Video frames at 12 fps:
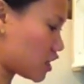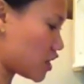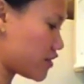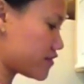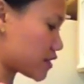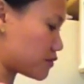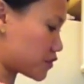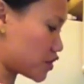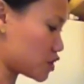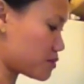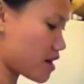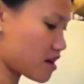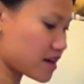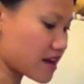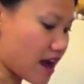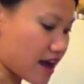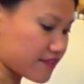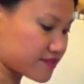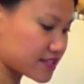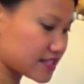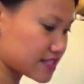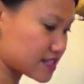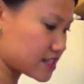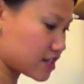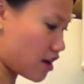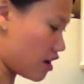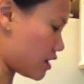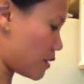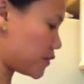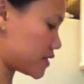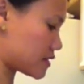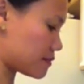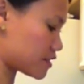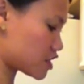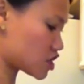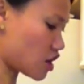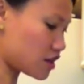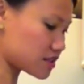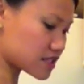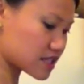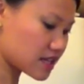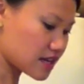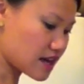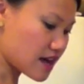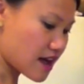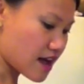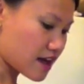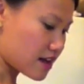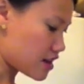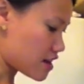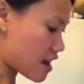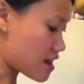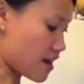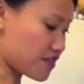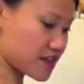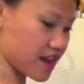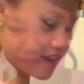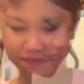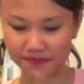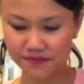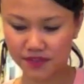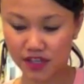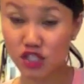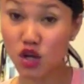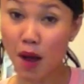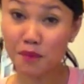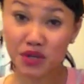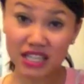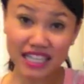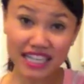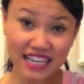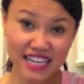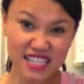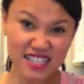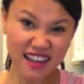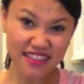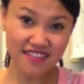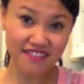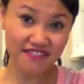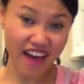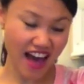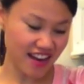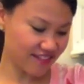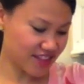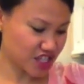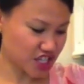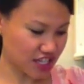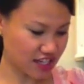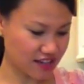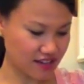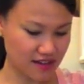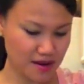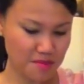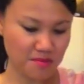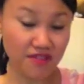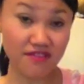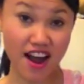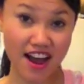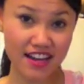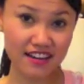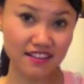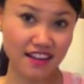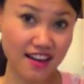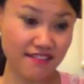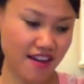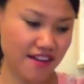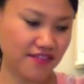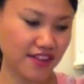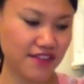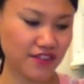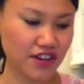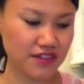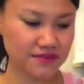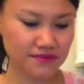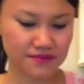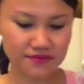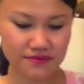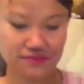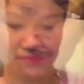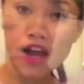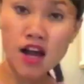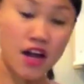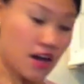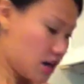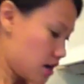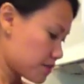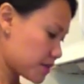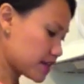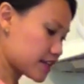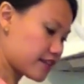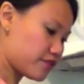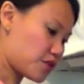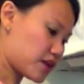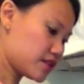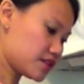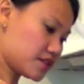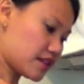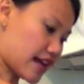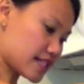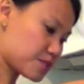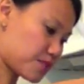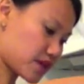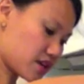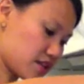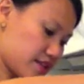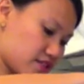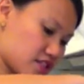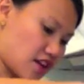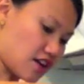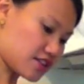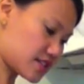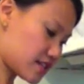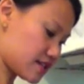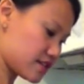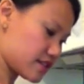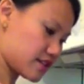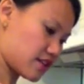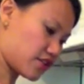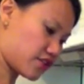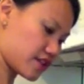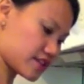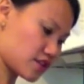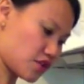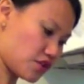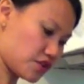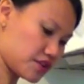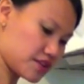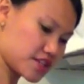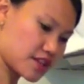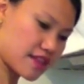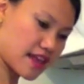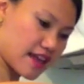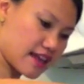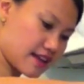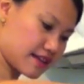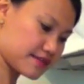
cloves and rosemary. I have seasoned it all up with some salt. Nothing else. So I'm really gonna just let the fat of the chicken provide a lot of that flavor. I'm gonna give one little last sprinkle of salt over this whole thing.